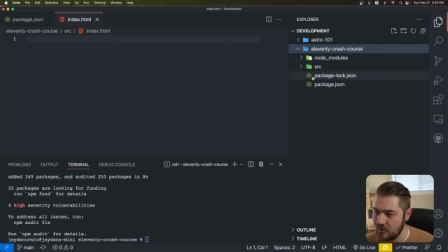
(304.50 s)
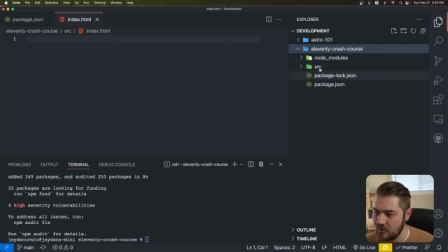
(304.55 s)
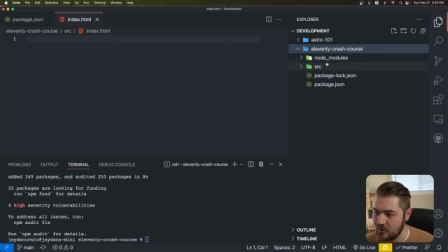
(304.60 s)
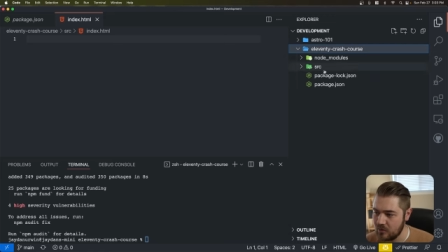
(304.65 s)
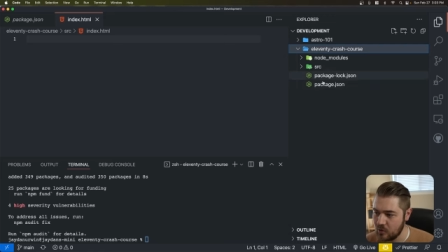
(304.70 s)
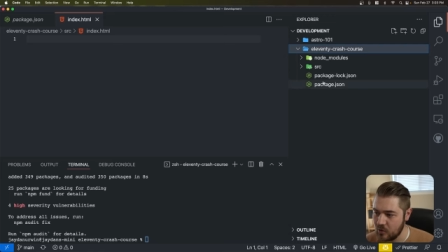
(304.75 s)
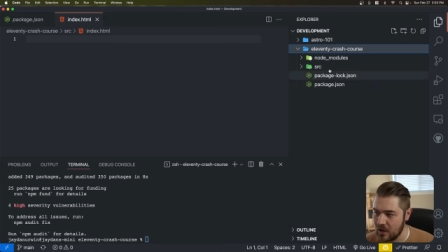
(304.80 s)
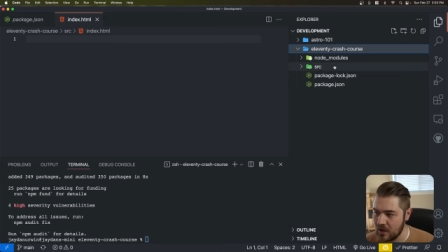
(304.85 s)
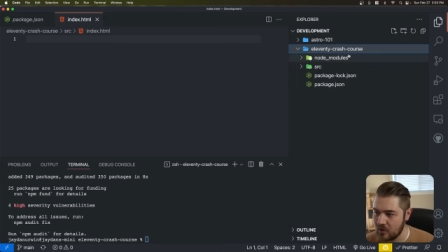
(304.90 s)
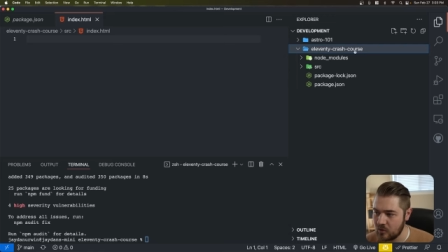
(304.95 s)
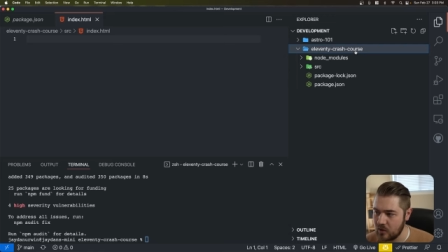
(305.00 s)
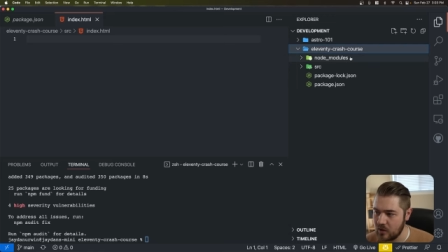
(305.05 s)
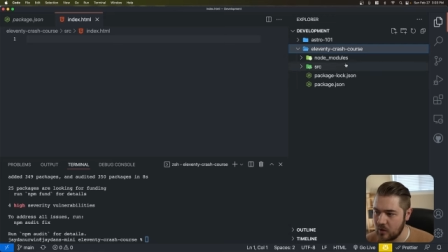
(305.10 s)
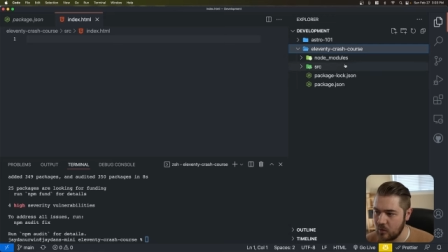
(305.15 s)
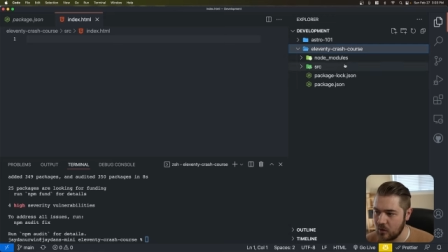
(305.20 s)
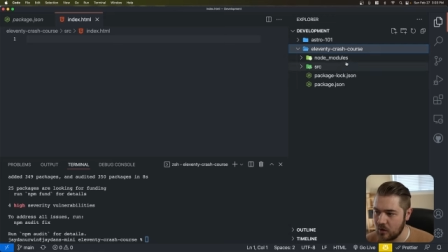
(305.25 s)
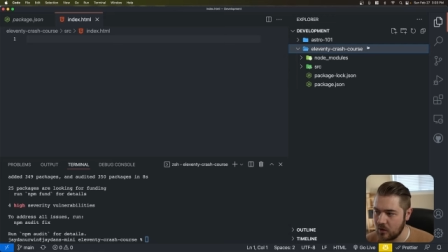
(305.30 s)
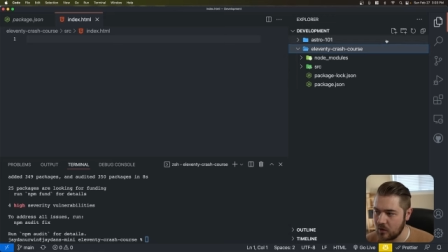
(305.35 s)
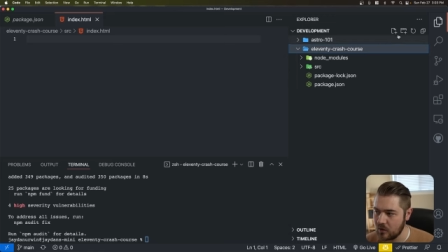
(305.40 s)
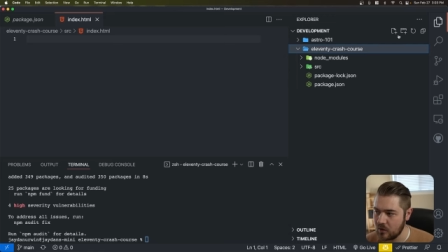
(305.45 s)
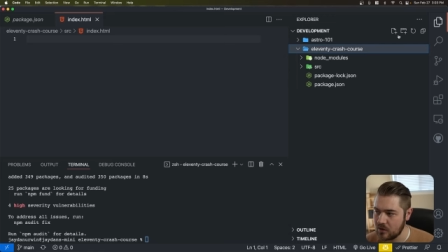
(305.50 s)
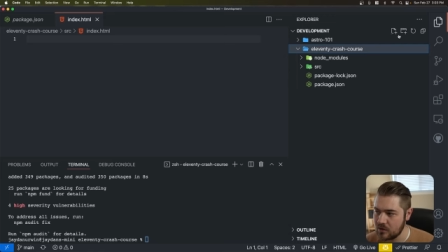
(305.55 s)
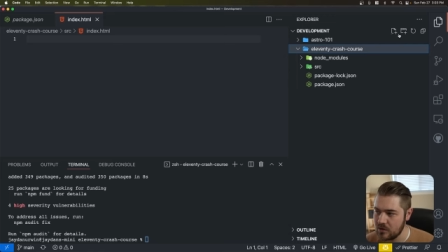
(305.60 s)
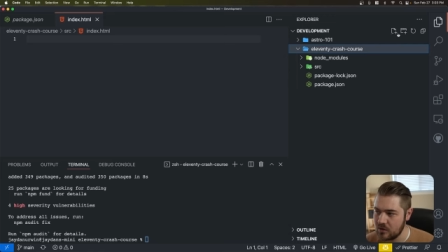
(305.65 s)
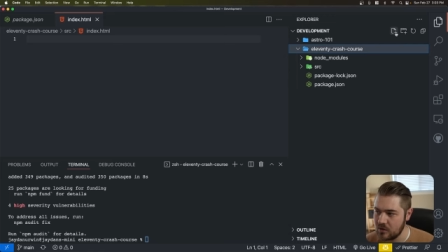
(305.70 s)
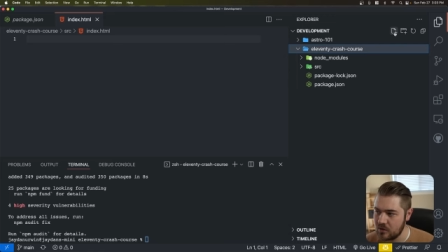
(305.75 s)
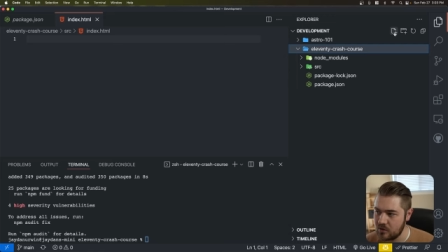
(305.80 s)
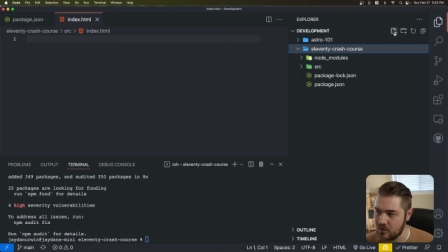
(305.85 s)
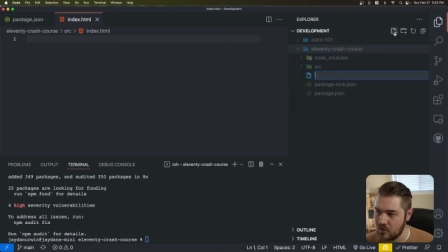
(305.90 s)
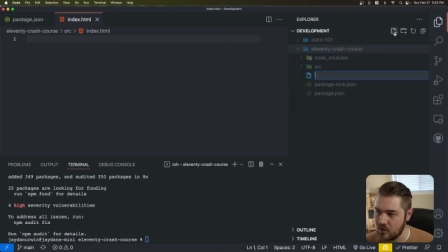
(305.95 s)
directory, we're going
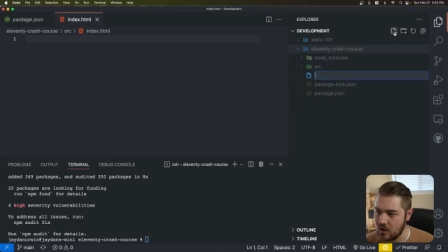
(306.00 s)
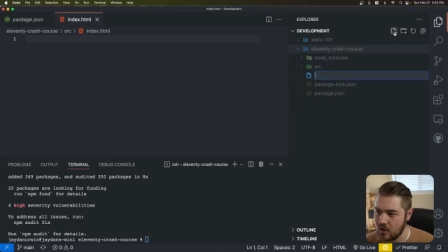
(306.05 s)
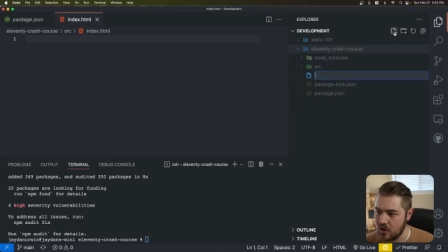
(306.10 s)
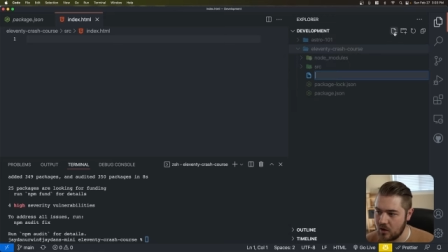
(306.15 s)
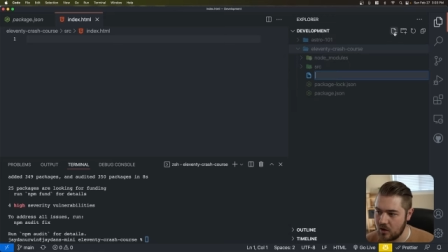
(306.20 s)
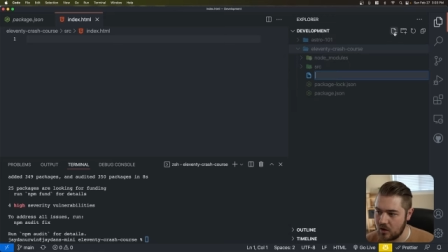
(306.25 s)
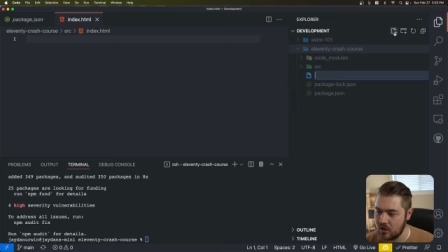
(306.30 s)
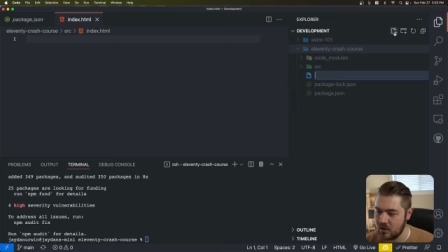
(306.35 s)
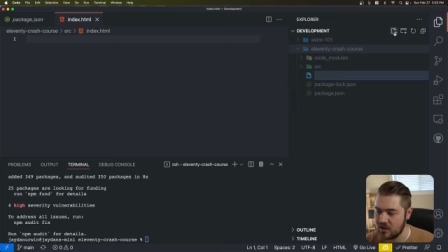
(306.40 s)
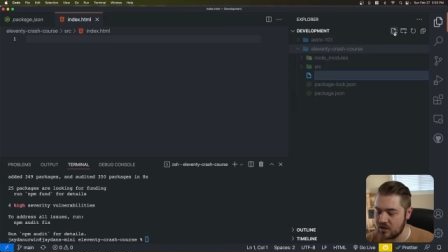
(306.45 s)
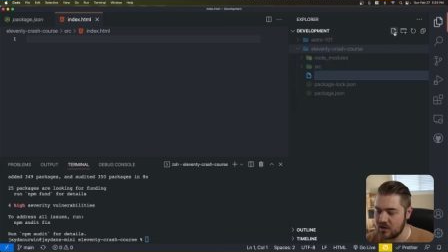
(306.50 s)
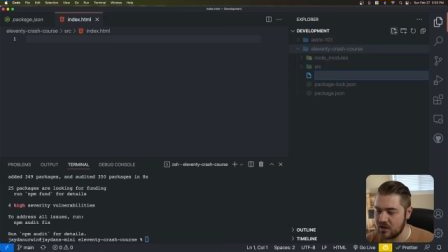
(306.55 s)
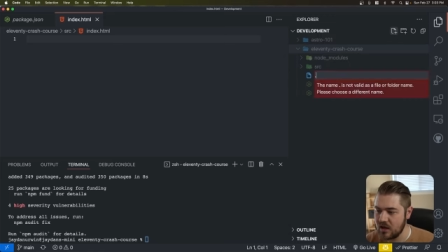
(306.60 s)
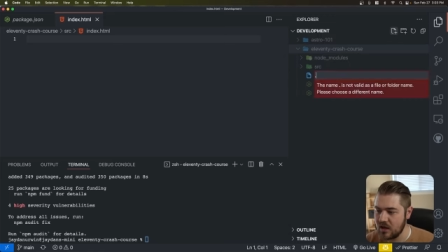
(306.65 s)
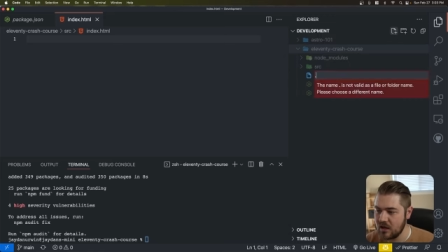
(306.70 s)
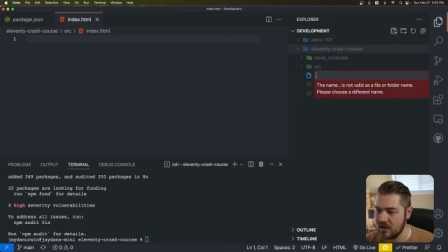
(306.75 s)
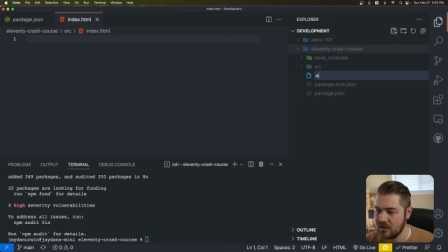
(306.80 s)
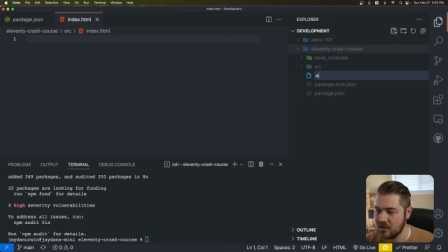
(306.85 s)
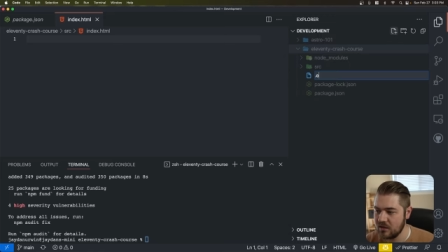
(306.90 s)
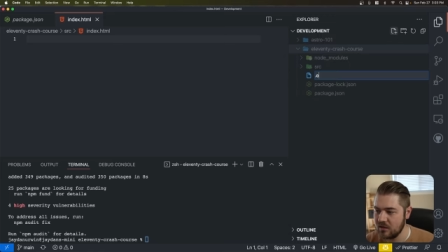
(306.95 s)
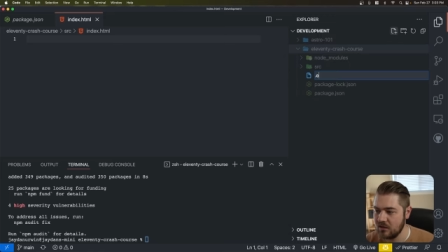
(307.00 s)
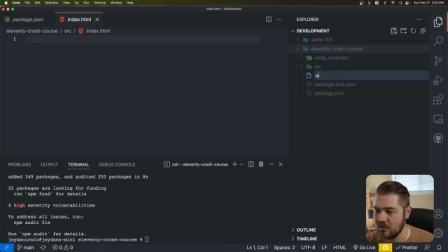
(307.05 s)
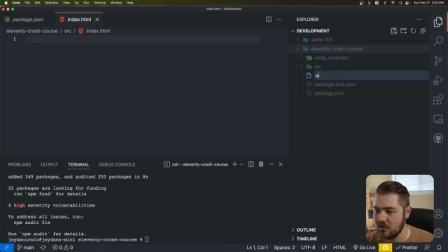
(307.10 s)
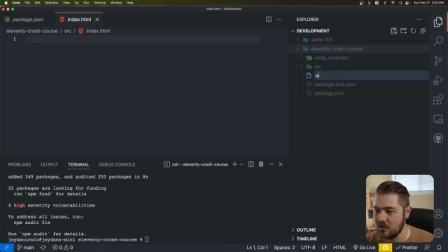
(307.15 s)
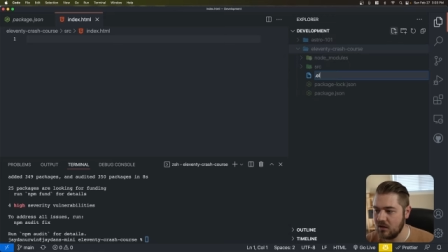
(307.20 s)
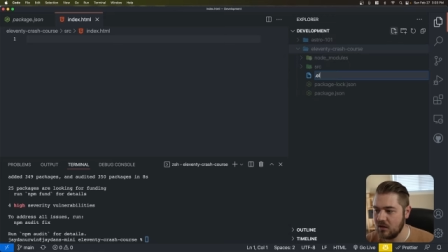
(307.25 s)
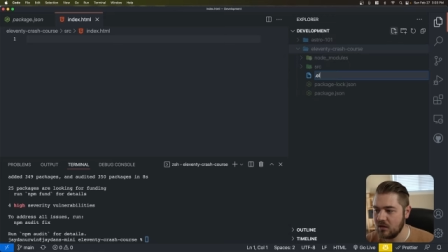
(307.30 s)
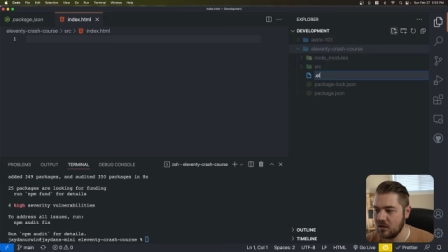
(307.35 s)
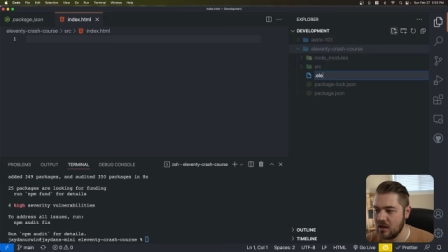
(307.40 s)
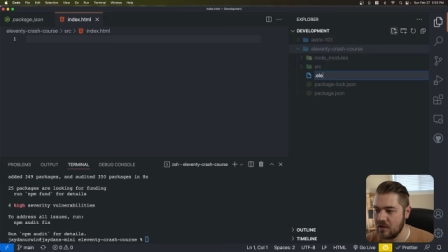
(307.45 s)
to do our dot
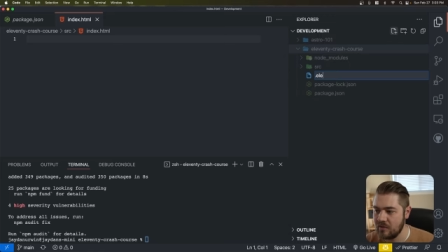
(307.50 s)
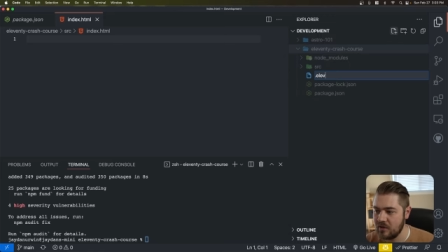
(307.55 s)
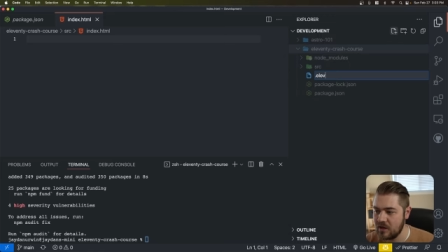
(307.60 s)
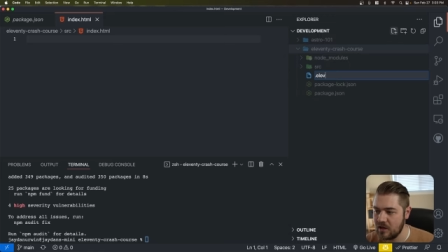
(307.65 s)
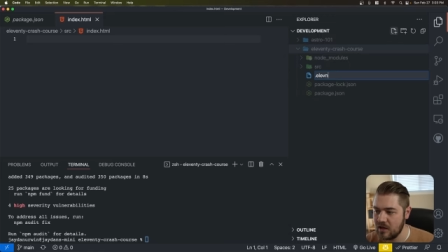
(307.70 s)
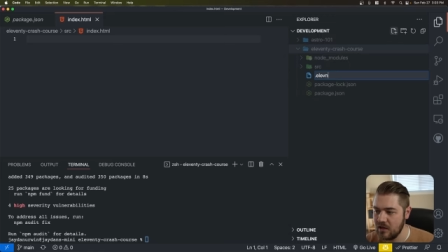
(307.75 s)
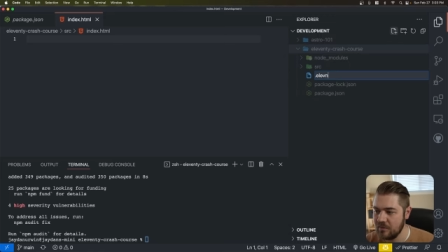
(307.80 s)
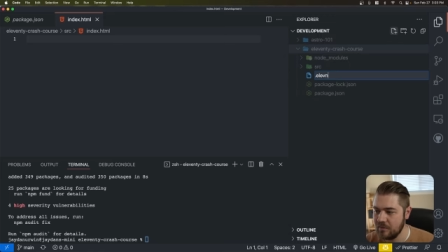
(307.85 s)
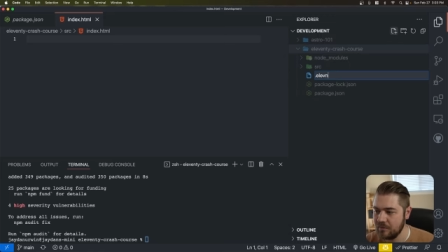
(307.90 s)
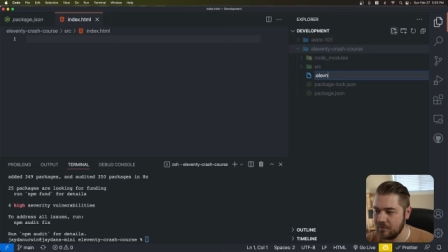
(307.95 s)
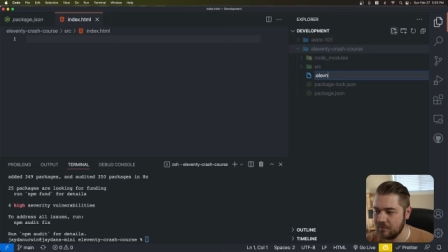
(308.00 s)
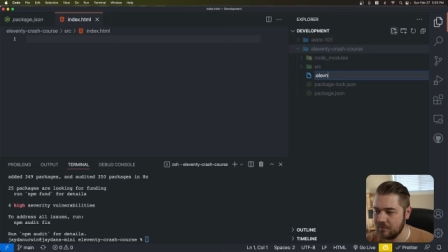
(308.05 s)
eleventy